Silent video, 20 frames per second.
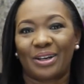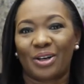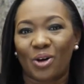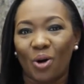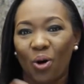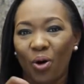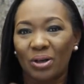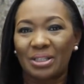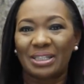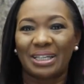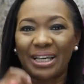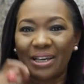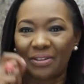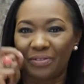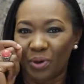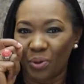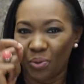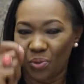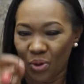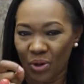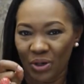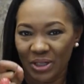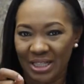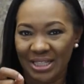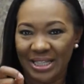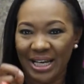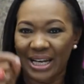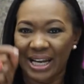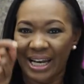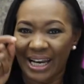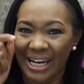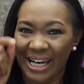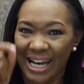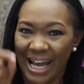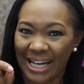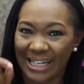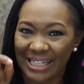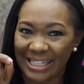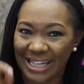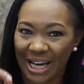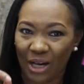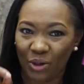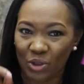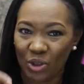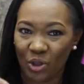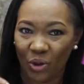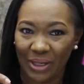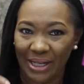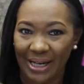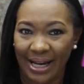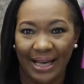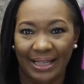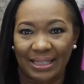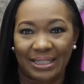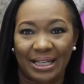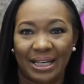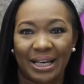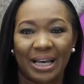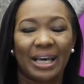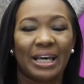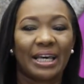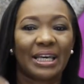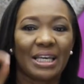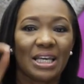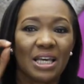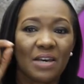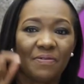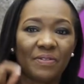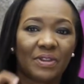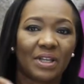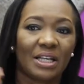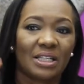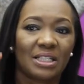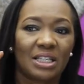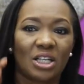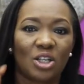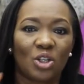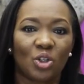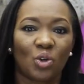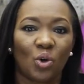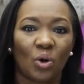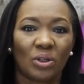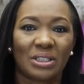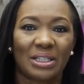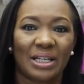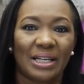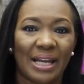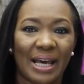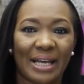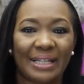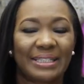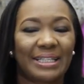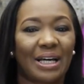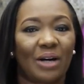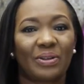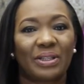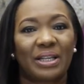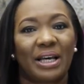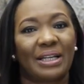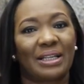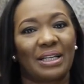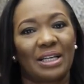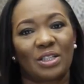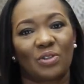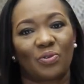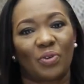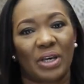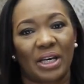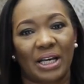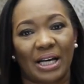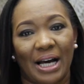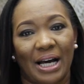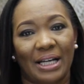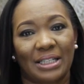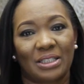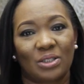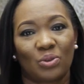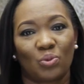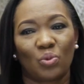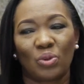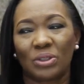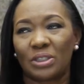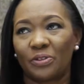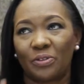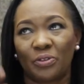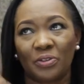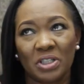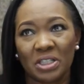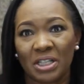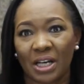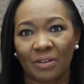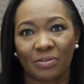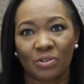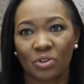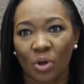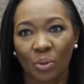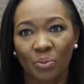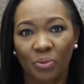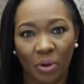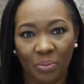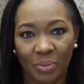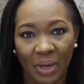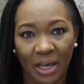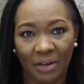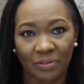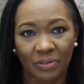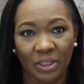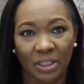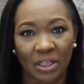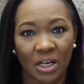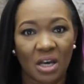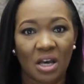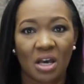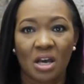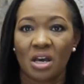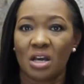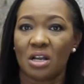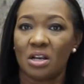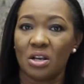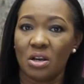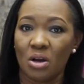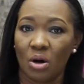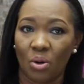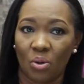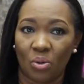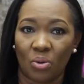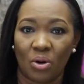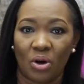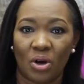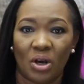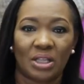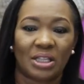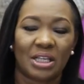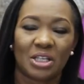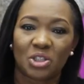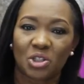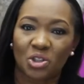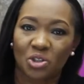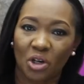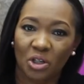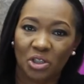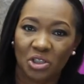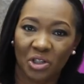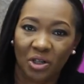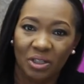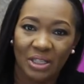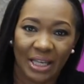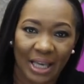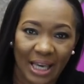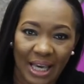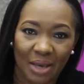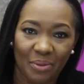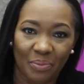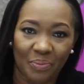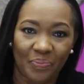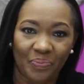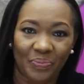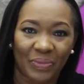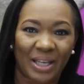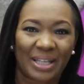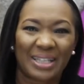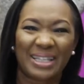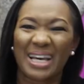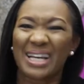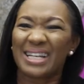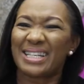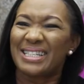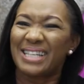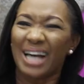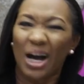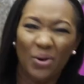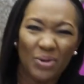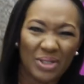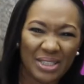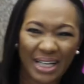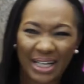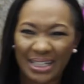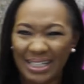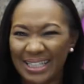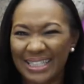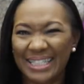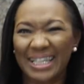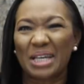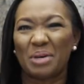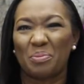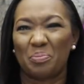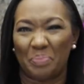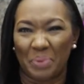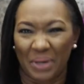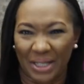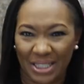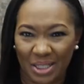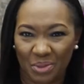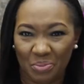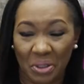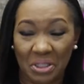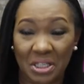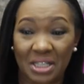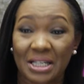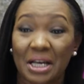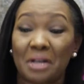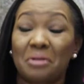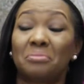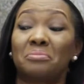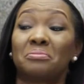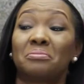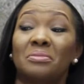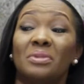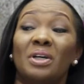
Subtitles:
God gave a word. He said, "Let down your net." If they did not let down their nets for a catch, would the fish have dropped from heaven? No. The instruction came. They doubted it a bit, but they said,